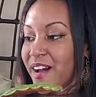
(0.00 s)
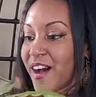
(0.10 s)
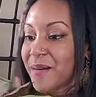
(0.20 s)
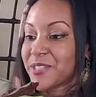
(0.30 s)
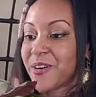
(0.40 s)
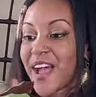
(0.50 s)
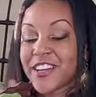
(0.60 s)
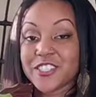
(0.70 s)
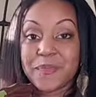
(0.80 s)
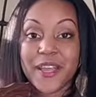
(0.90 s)
Um, so I
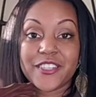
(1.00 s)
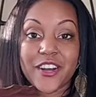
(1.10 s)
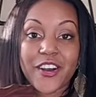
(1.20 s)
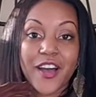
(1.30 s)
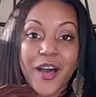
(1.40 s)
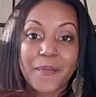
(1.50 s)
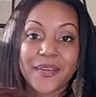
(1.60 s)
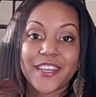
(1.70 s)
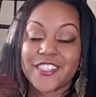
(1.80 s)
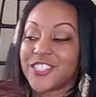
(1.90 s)
actually picked her up
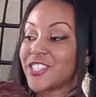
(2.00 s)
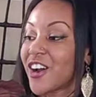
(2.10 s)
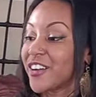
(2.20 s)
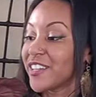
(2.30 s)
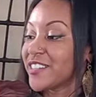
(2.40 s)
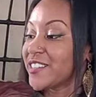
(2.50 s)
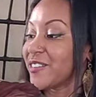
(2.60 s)
in Charlotte,